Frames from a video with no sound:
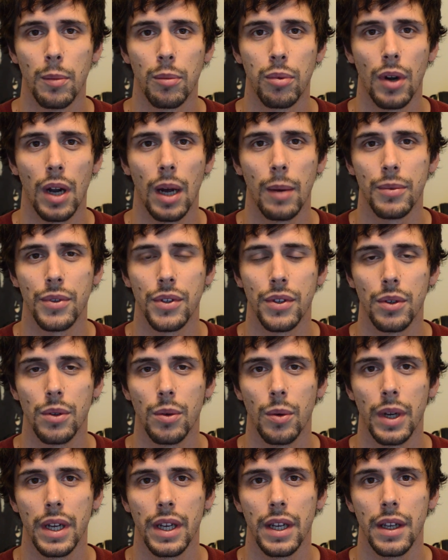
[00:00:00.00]

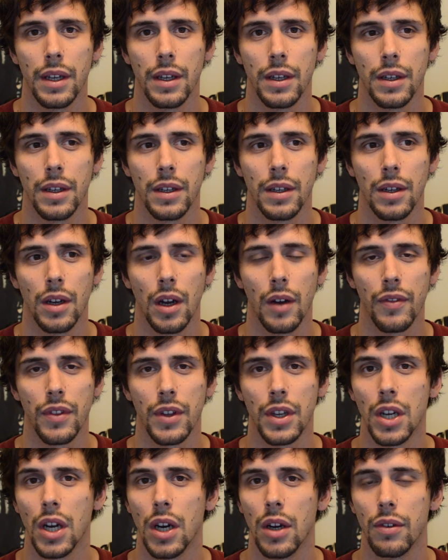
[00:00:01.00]
impromptu way, off
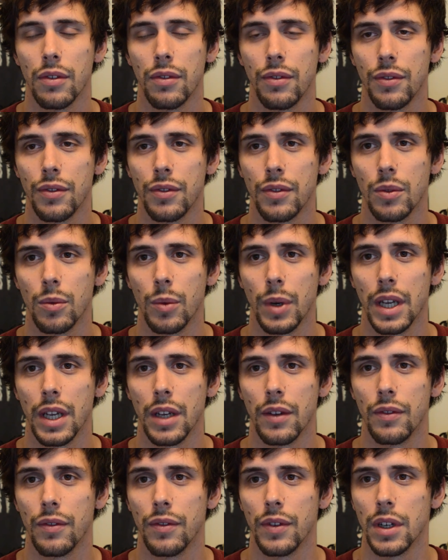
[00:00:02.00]
the cuff
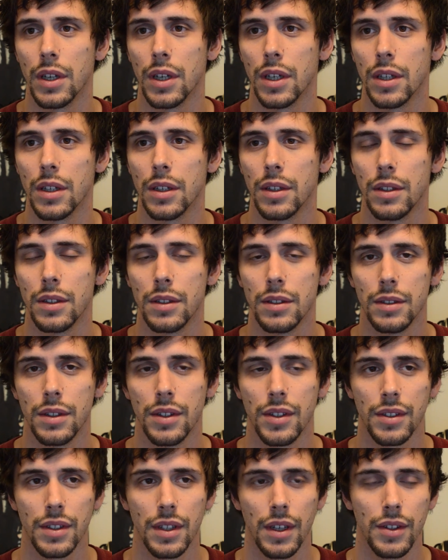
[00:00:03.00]
way of uh,
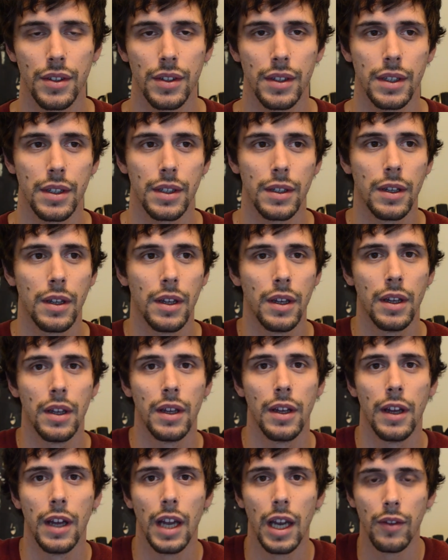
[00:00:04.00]
discussing
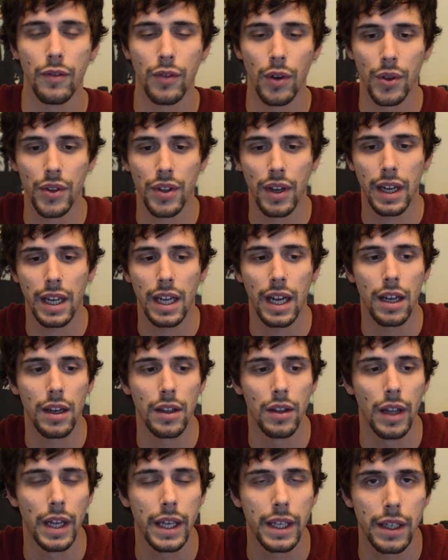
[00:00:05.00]
headphones, and I
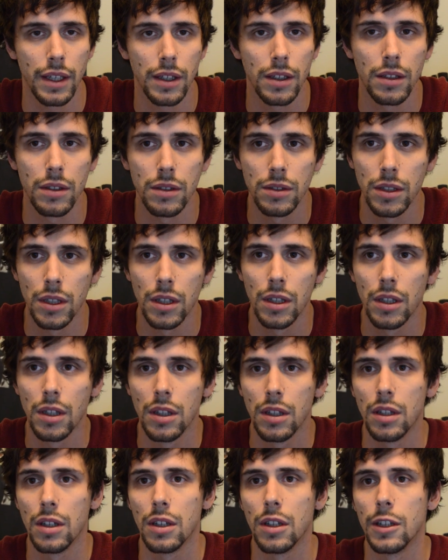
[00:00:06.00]
kind of like it.
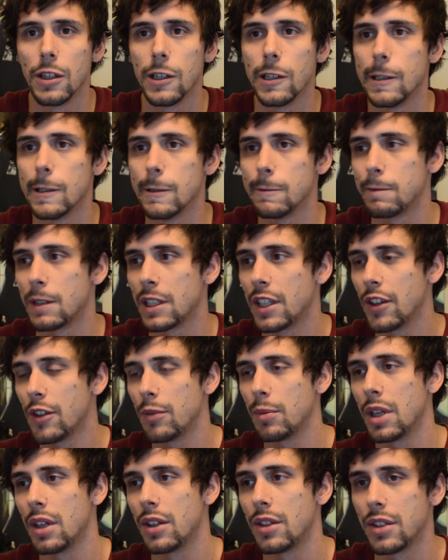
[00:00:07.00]
Um, it
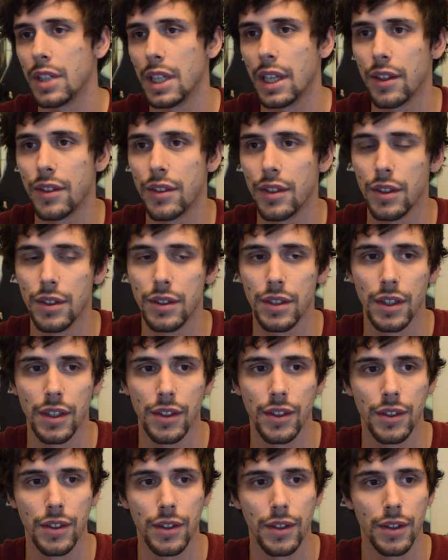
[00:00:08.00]
gives me a chance to
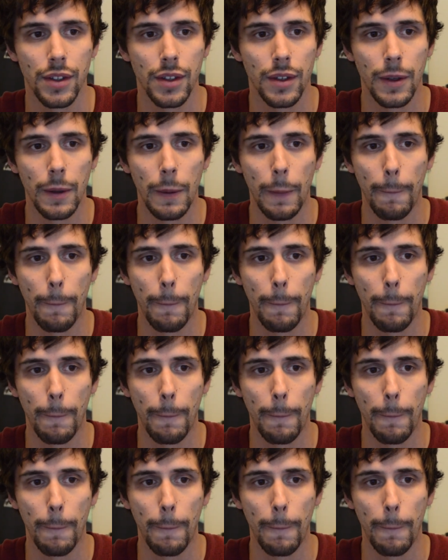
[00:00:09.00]
just